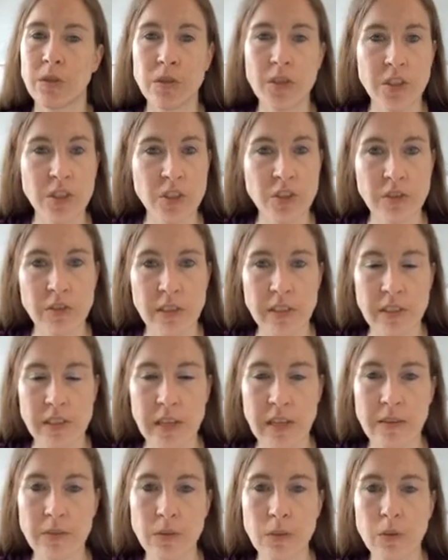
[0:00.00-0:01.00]
your stress
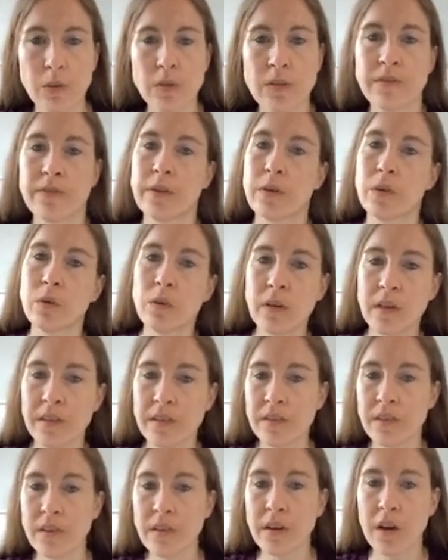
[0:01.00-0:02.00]
levels, feel nice
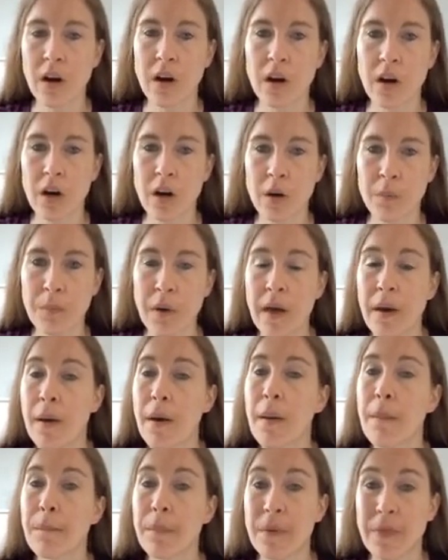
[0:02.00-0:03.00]
and calm,
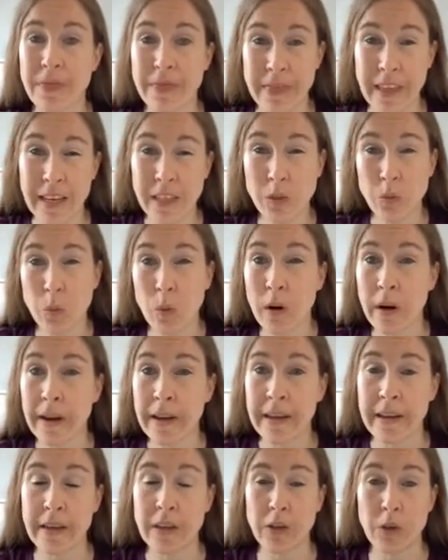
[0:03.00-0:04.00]
but that's why
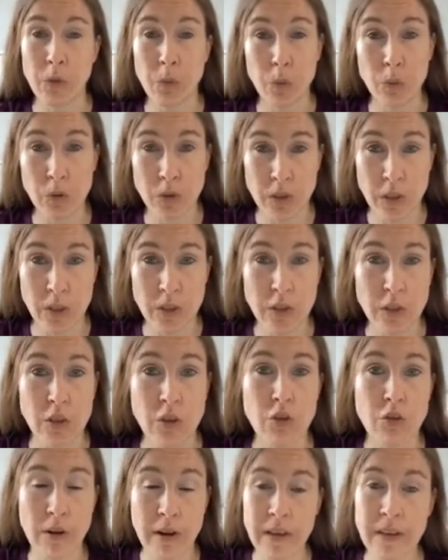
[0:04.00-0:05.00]
you will start to
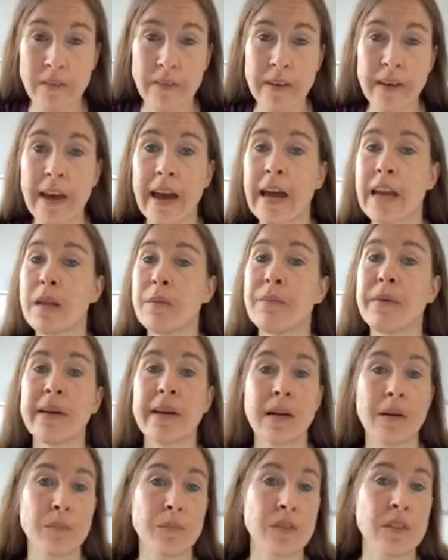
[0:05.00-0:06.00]
crave it and it
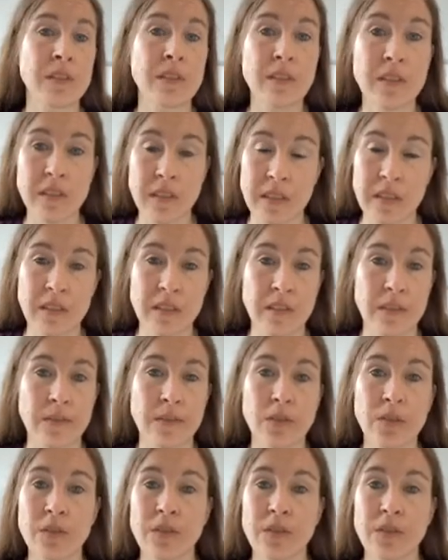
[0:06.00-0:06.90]
becomes addictive because the